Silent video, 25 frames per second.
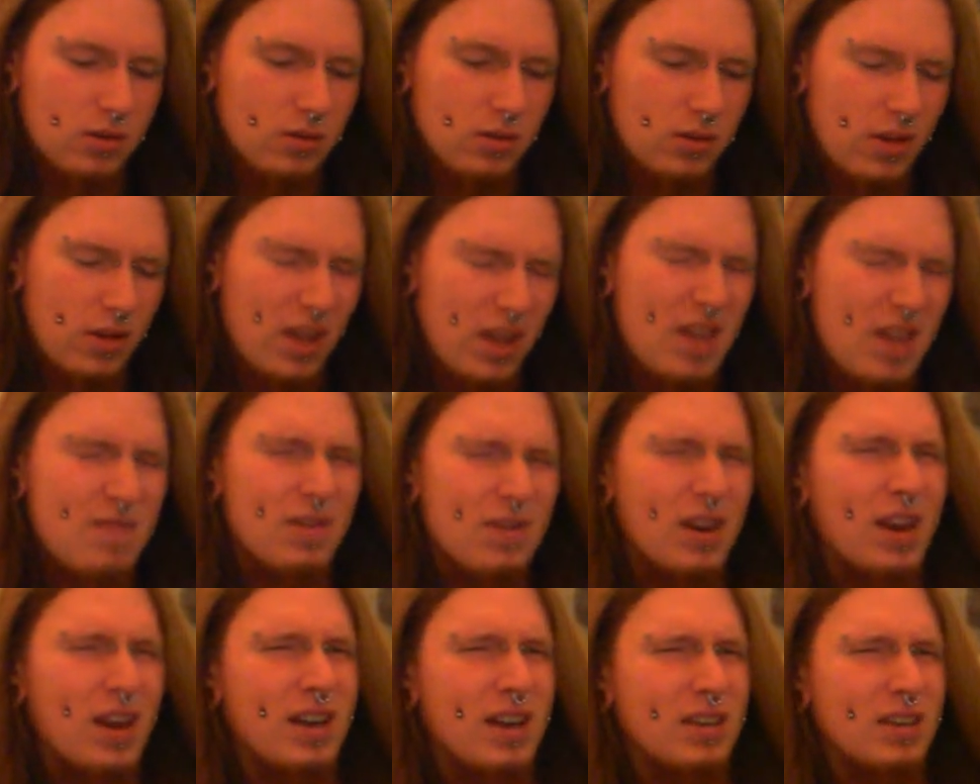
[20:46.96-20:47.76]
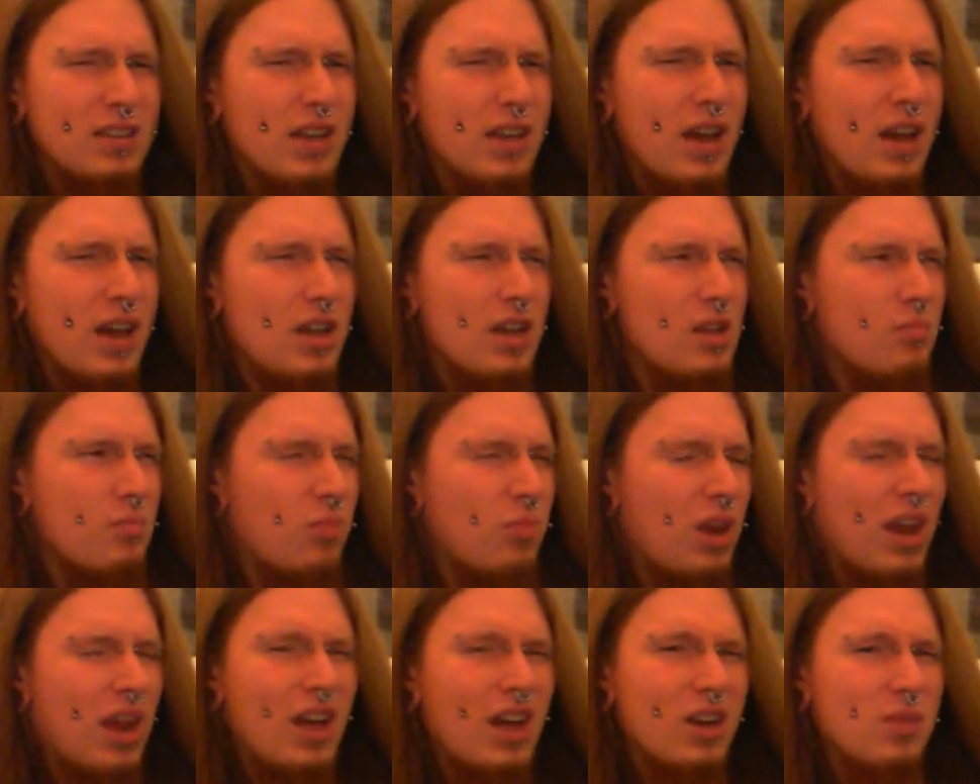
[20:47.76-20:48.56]
it even had a
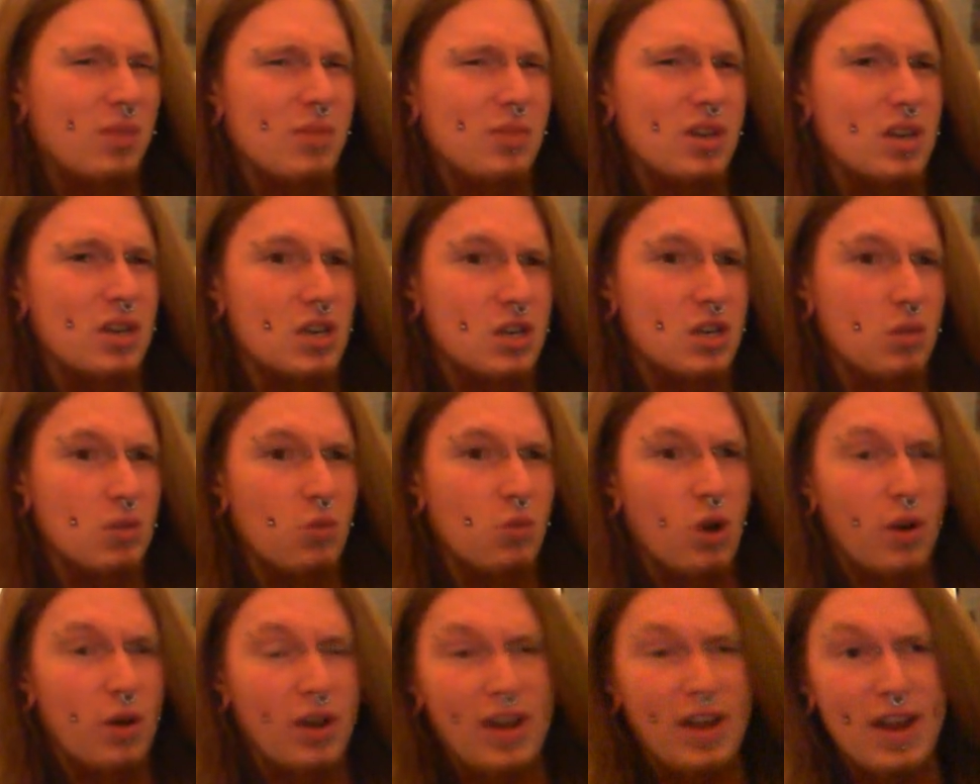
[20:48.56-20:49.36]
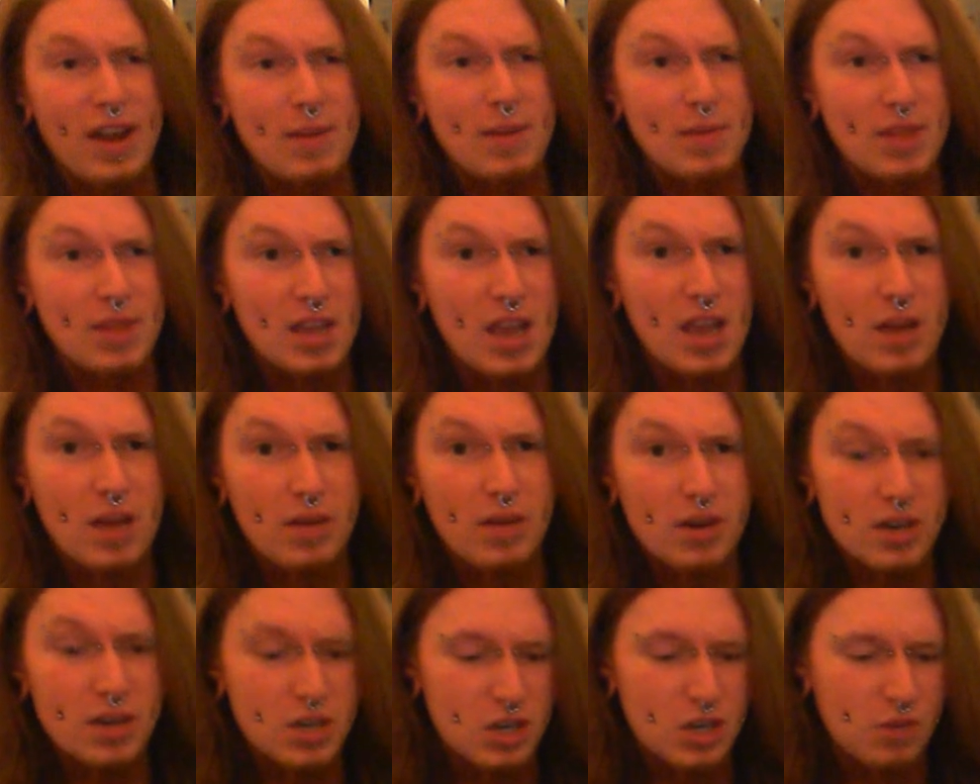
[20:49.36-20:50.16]
Platinum edition, well, a Game of the Year
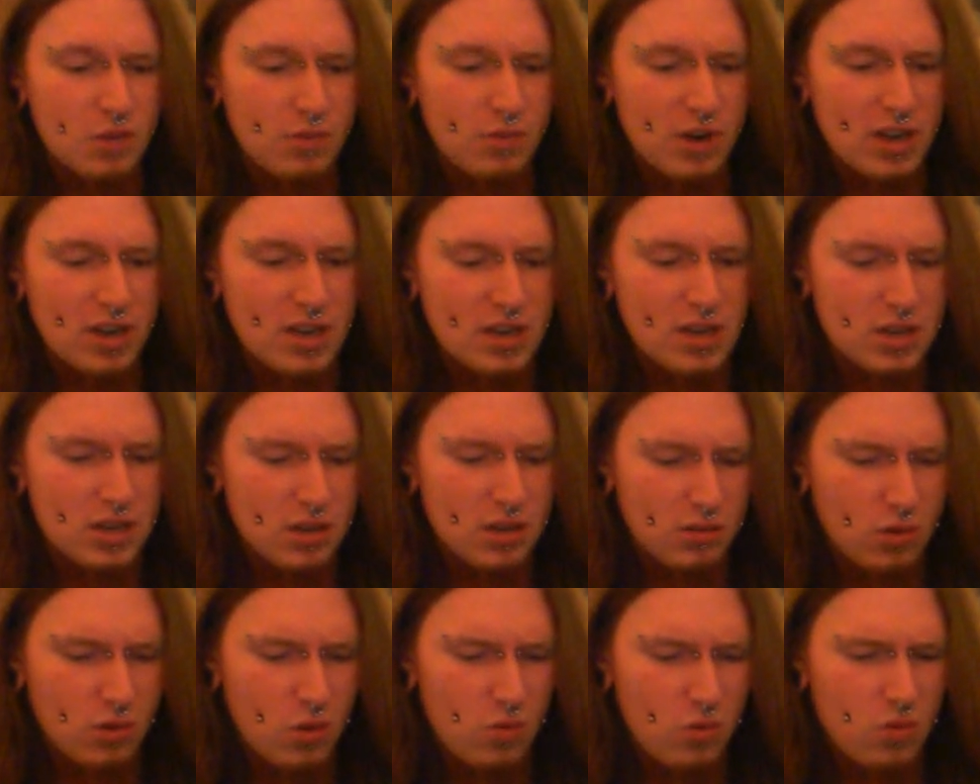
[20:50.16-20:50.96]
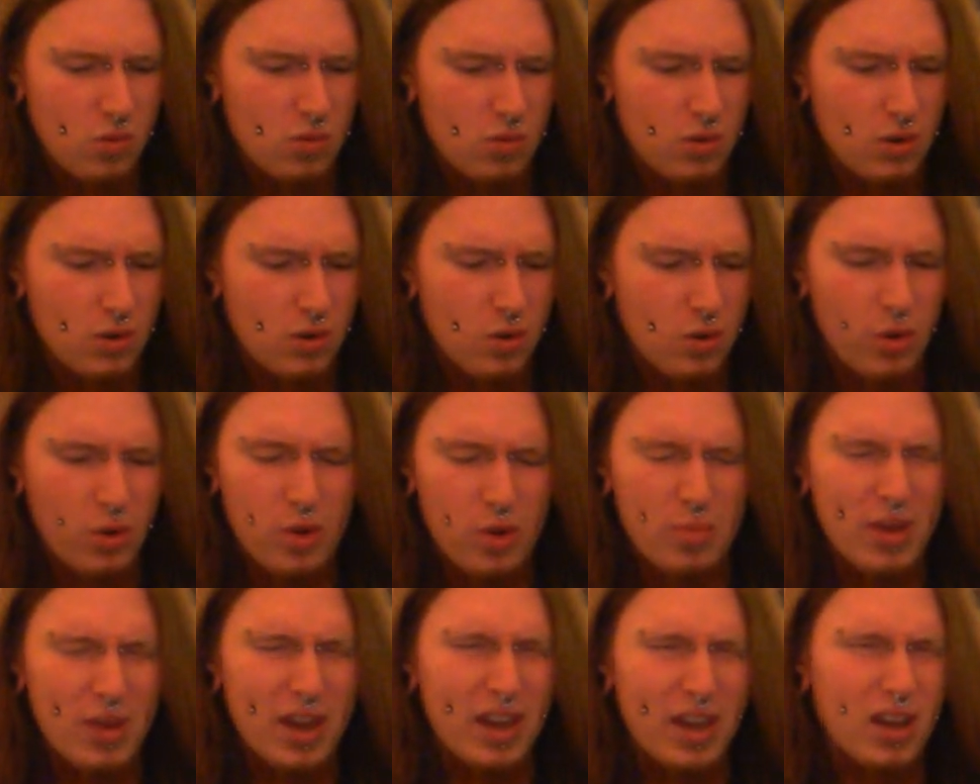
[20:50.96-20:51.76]
edition released called Naughty
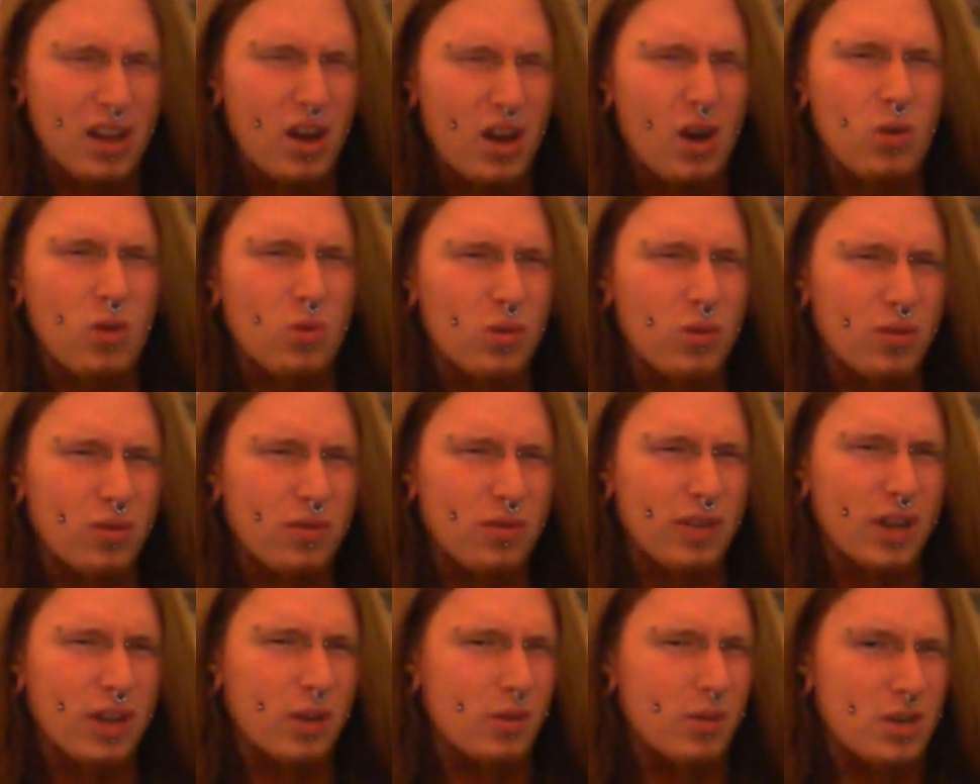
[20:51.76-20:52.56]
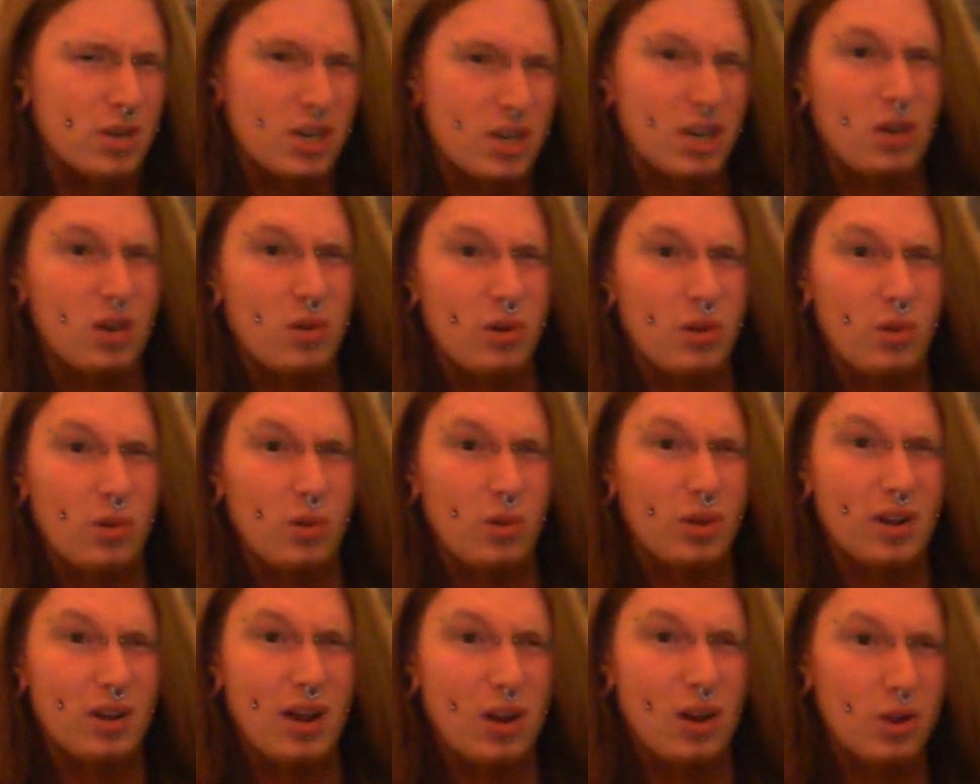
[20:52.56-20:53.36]
Bear Gold, I think, which included all
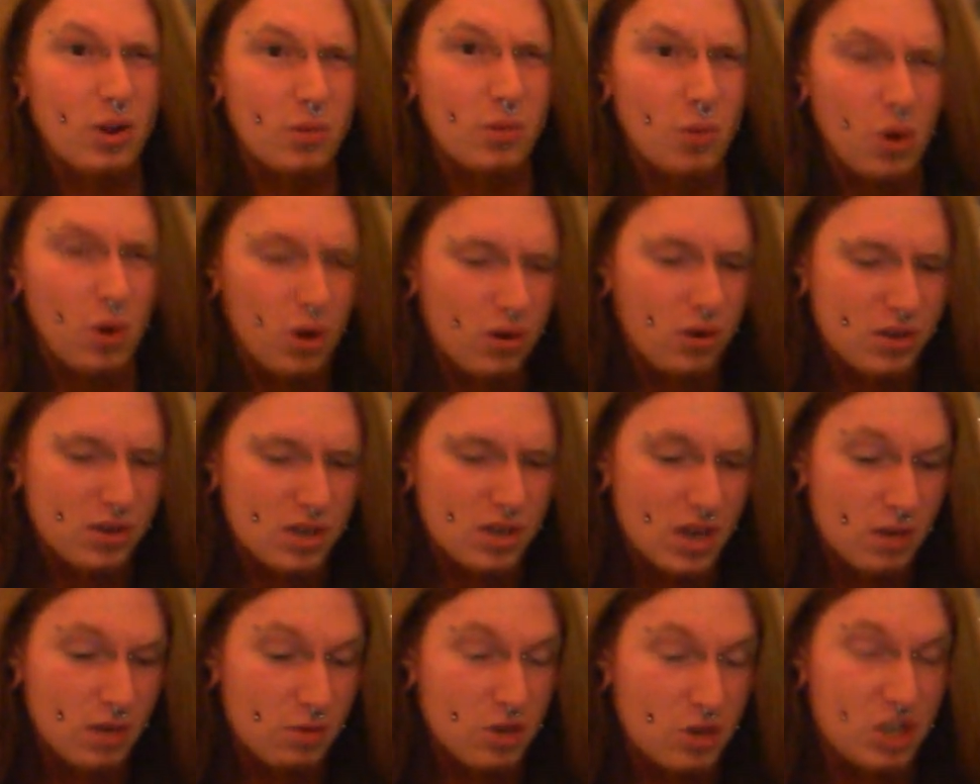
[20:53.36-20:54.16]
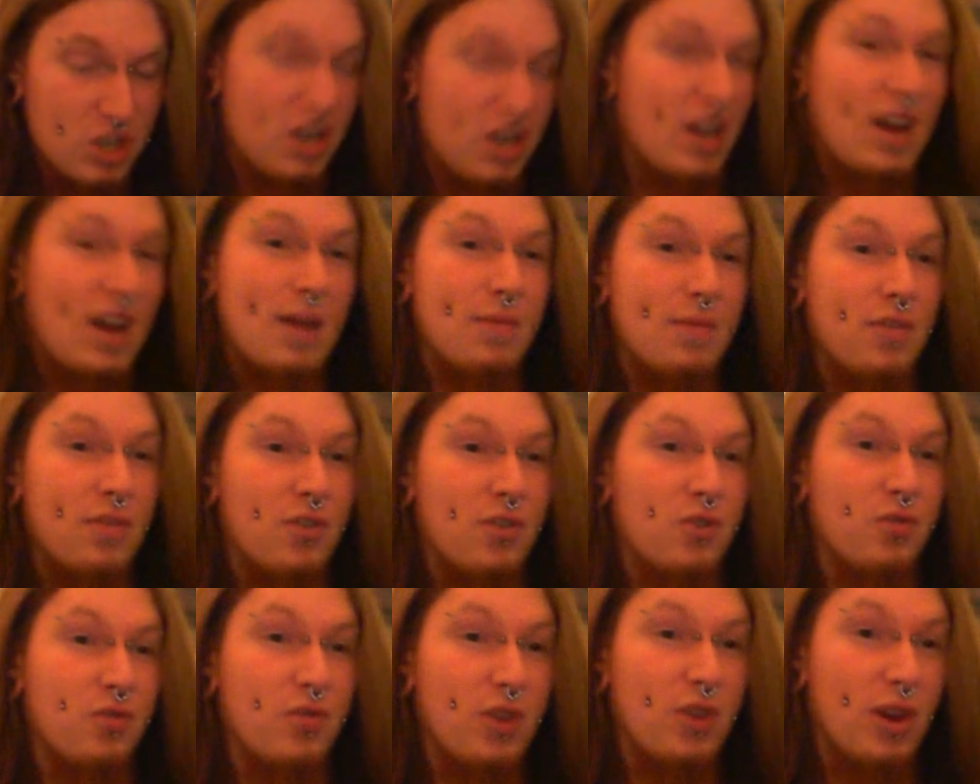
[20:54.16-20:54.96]
the downloadable content, which you can't
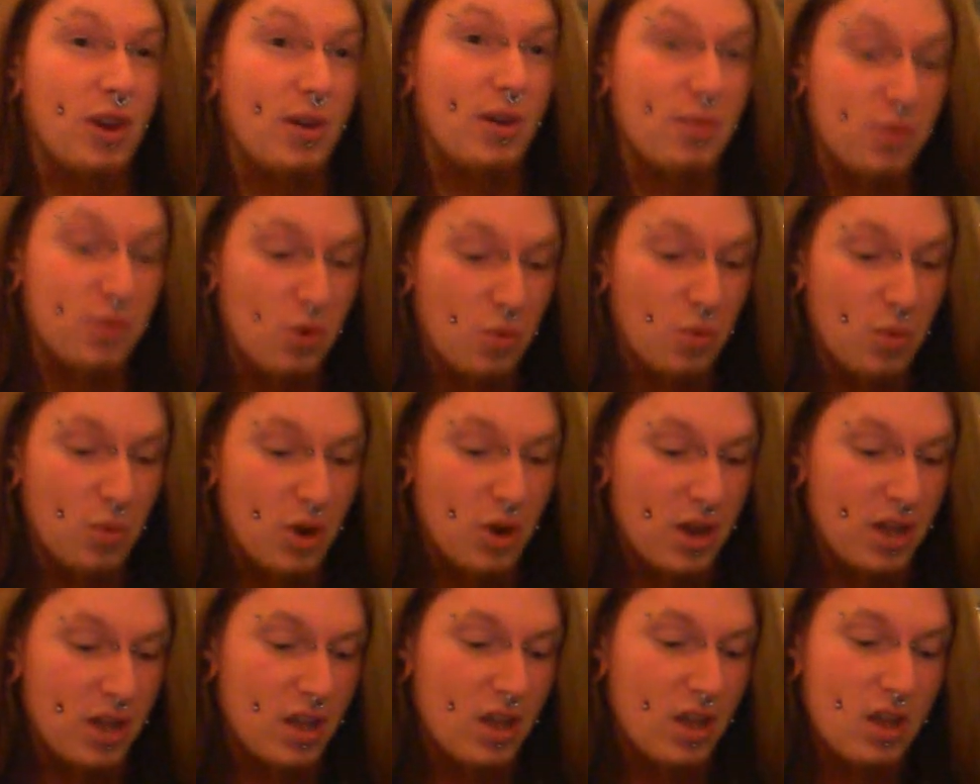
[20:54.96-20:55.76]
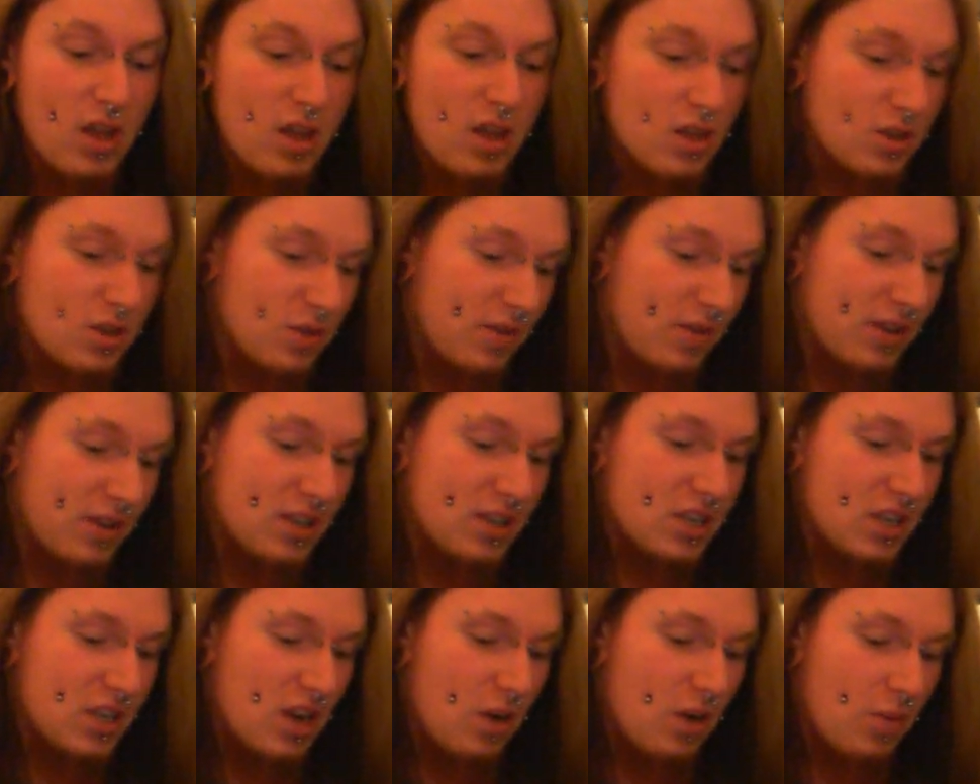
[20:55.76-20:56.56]
find for love nor money. So I've had to
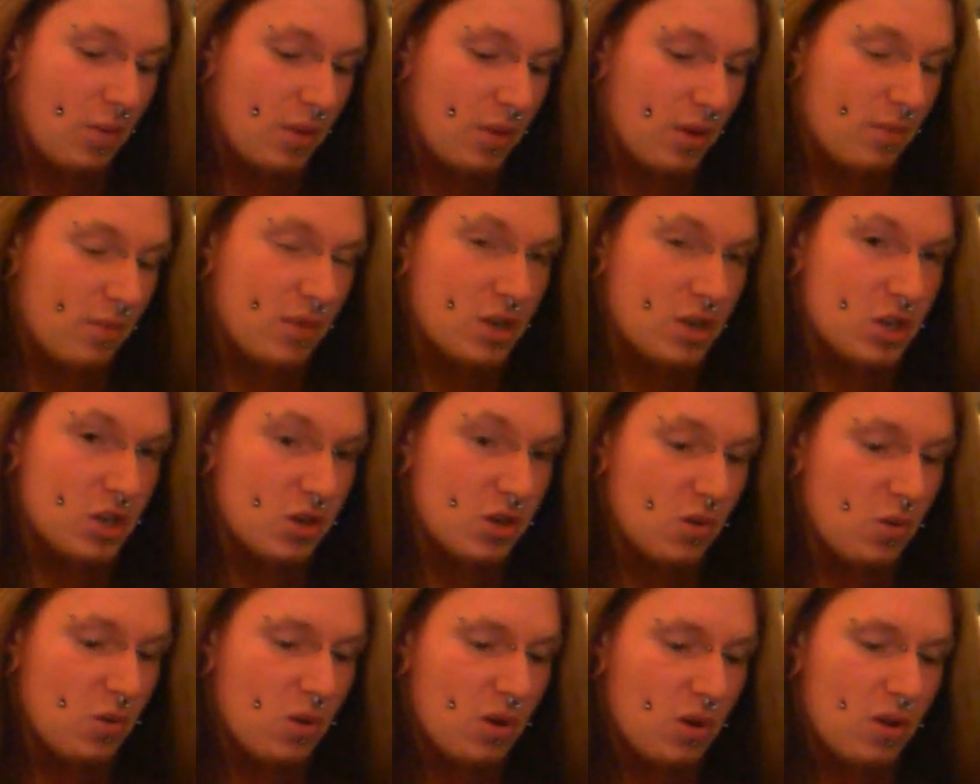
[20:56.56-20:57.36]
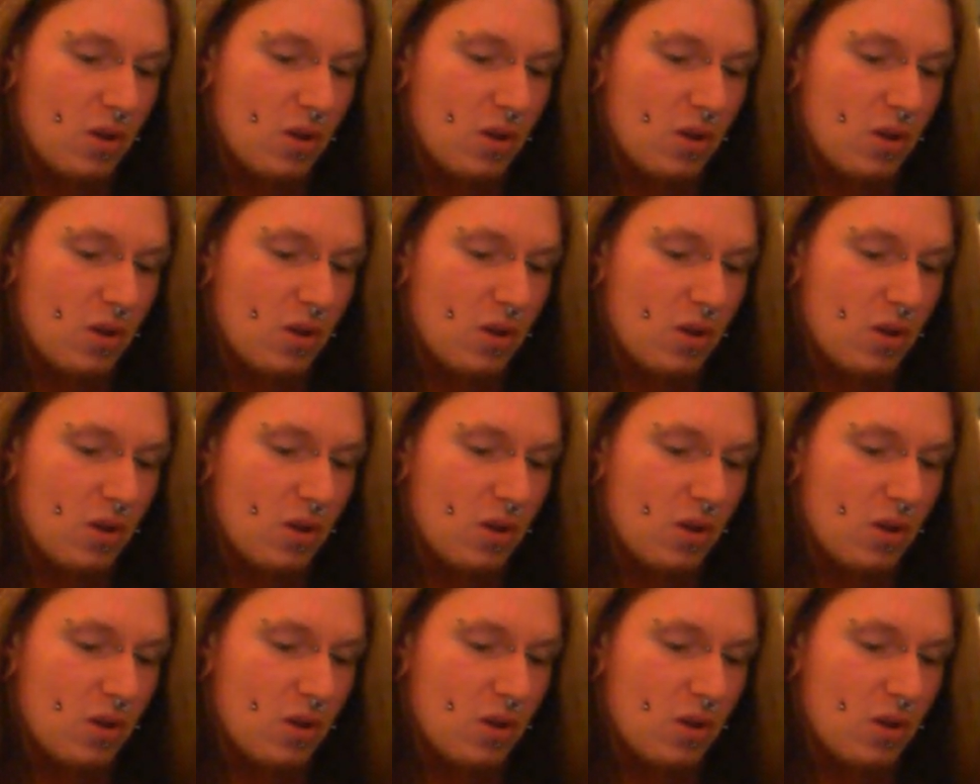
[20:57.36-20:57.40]
settle with the original.